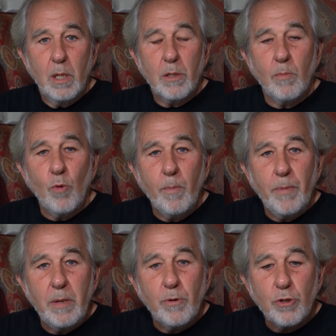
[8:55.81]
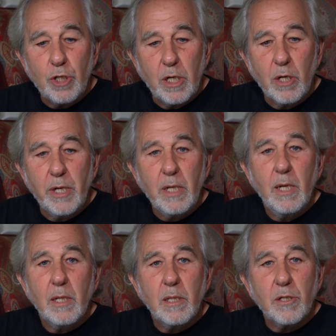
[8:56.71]
The more people sharing
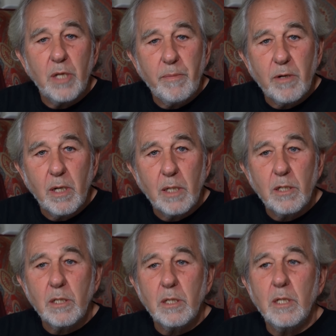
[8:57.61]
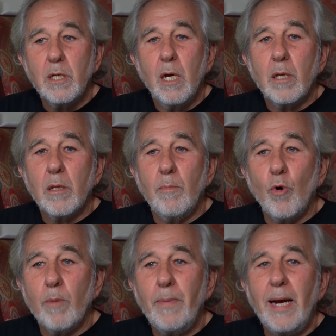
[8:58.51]
the same consciousness, the
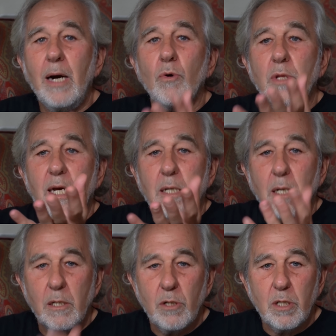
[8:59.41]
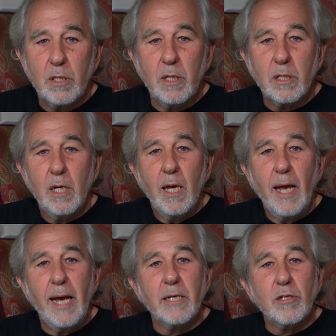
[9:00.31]
more power that consciousness
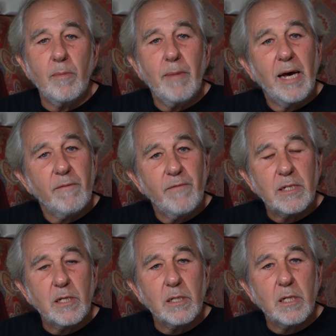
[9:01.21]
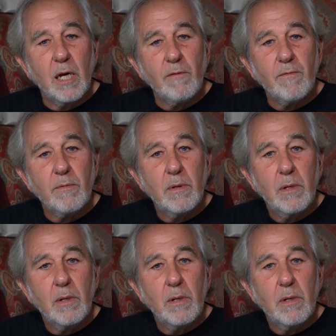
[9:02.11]
has to manifest itself.